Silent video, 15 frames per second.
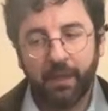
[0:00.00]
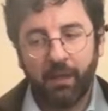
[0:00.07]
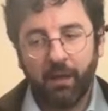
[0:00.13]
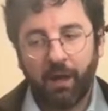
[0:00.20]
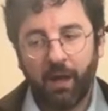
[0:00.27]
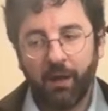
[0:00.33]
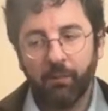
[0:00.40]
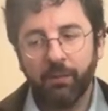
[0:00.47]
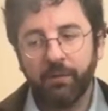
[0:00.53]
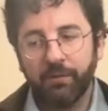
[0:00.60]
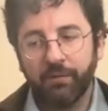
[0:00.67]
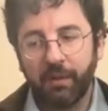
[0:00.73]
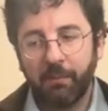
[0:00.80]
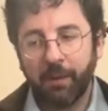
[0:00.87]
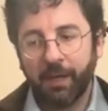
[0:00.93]
I would
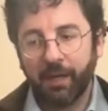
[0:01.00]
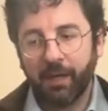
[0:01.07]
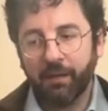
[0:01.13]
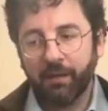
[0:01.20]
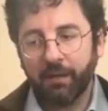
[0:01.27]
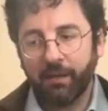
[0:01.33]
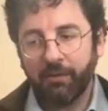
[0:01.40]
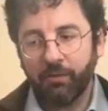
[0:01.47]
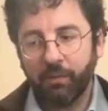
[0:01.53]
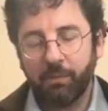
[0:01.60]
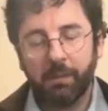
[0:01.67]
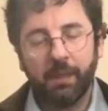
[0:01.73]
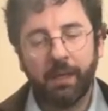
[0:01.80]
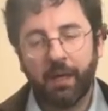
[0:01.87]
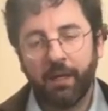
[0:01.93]
say my guidelines would
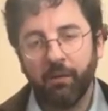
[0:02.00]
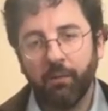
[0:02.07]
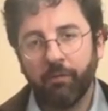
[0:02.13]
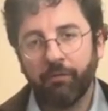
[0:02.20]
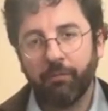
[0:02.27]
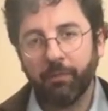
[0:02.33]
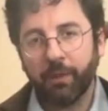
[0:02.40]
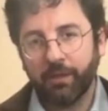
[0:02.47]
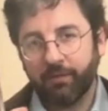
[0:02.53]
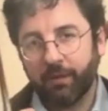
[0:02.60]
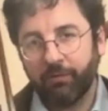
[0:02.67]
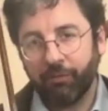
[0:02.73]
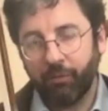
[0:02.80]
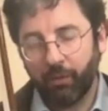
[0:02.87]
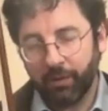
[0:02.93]
be anywhere from like say
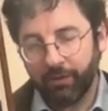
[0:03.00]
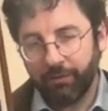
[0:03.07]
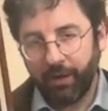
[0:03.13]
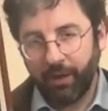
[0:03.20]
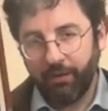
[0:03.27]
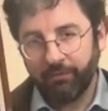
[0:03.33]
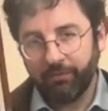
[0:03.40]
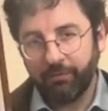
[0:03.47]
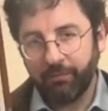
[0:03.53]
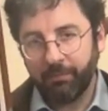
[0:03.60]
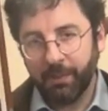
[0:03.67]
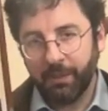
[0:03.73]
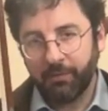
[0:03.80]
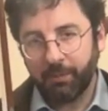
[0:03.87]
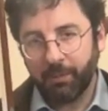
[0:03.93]
45
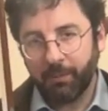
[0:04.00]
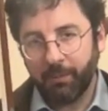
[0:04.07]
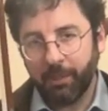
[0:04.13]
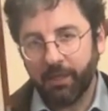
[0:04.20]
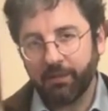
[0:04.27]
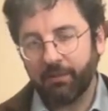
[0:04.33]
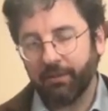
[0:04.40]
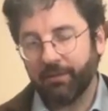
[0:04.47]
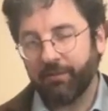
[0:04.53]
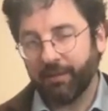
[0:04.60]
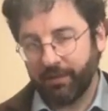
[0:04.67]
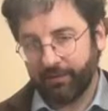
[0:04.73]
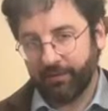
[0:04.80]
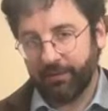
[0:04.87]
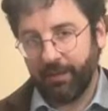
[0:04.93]
beats per minute to
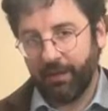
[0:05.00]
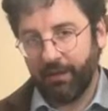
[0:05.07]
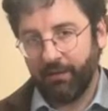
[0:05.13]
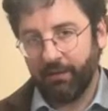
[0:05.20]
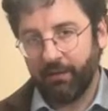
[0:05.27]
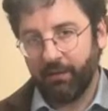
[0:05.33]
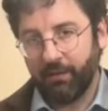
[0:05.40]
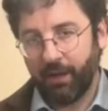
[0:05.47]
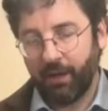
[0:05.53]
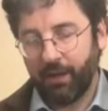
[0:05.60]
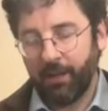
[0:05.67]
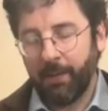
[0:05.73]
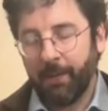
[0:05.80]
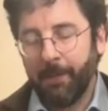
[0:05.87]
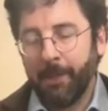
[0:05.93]
60, okay?